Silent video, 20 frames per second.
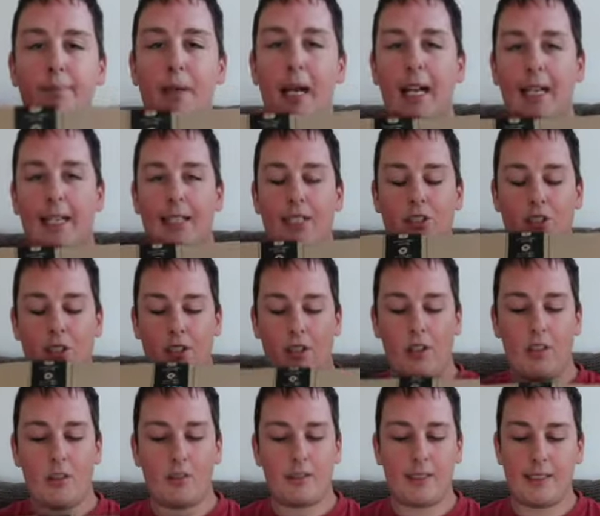package I
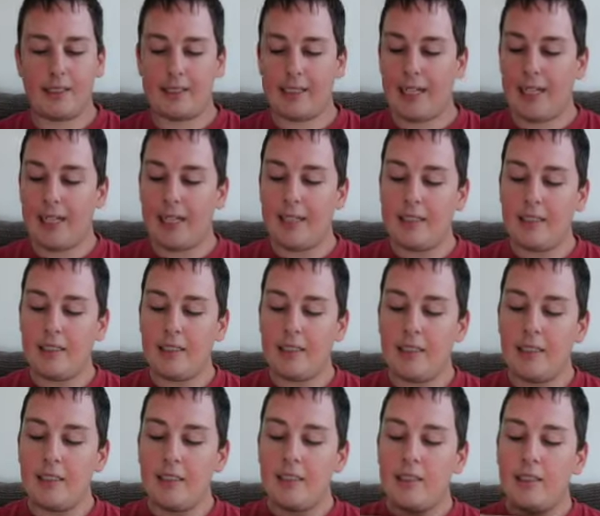got today
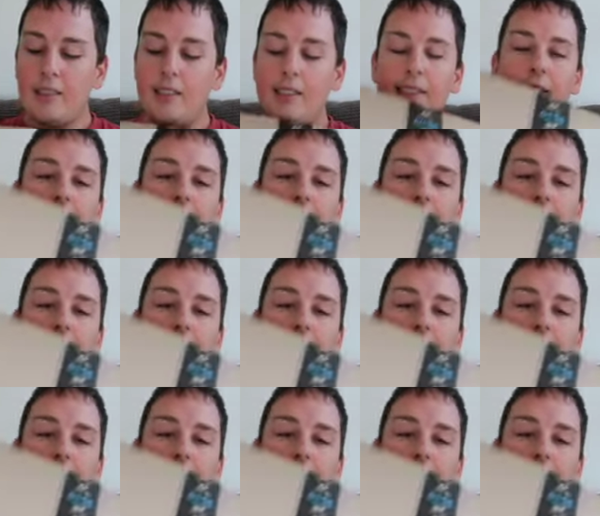is